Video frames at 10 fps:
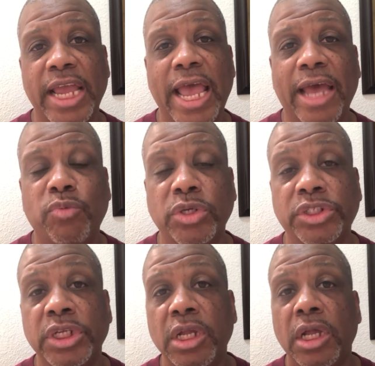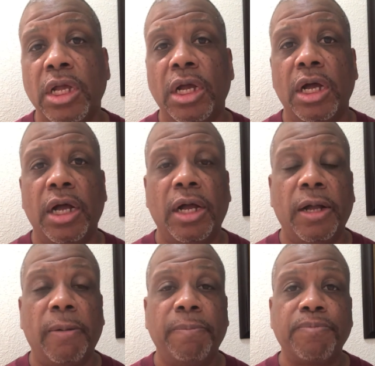they had was,
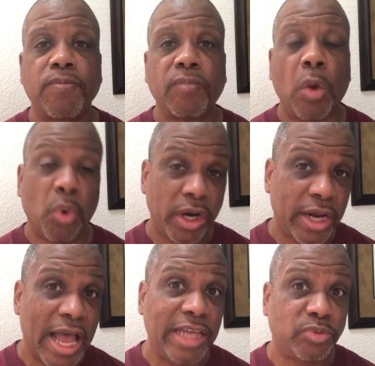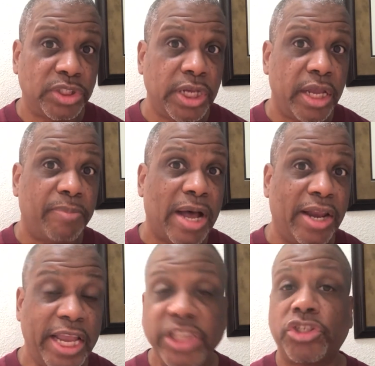one of the guys was saying
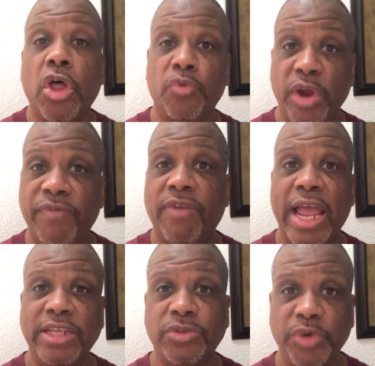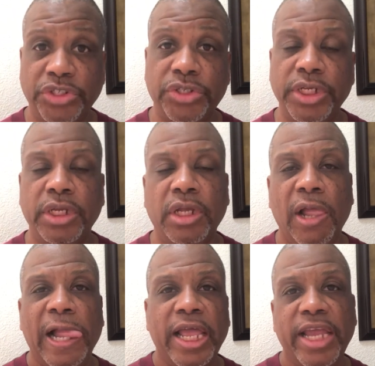about he saw the red flags originally,
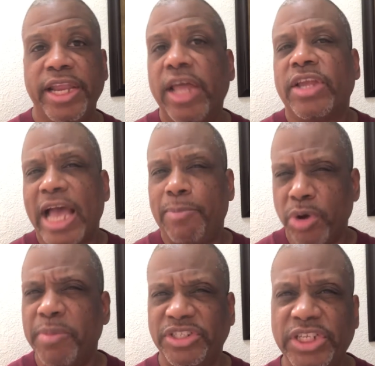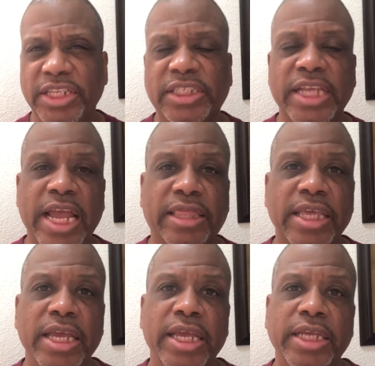and the other guy pretty much said the same
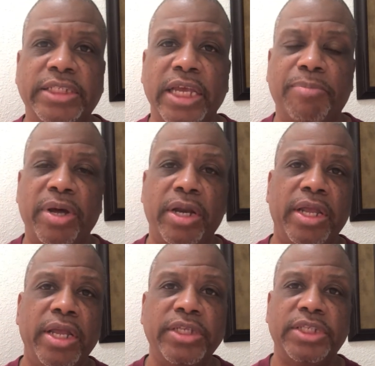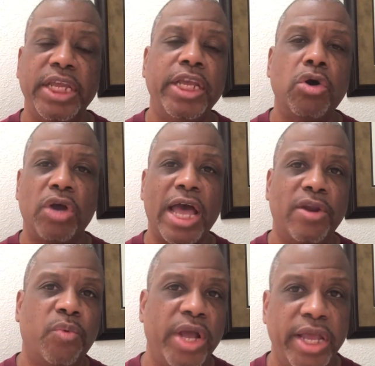thing. He said, but his ego got
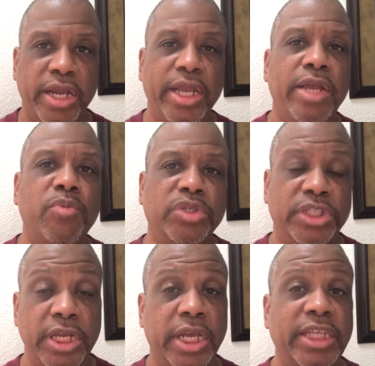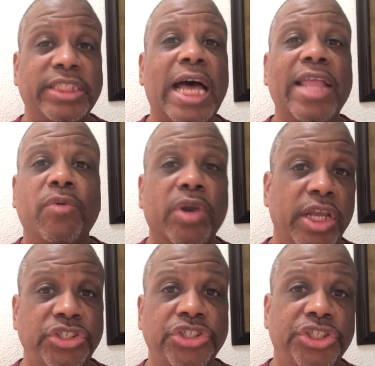in the way, and he was thinking inside the
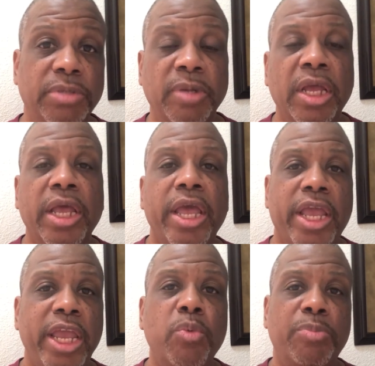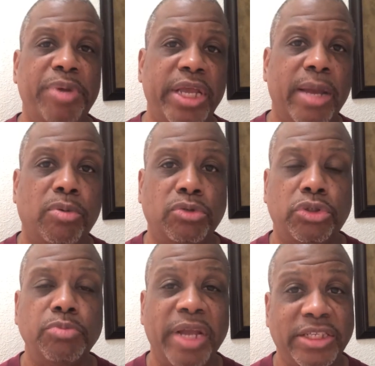relationship he would be able
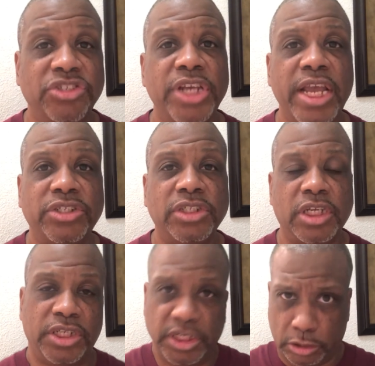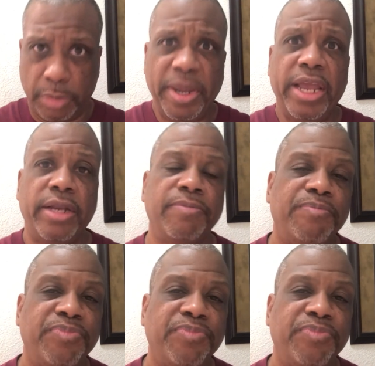to make the changes because he's the man.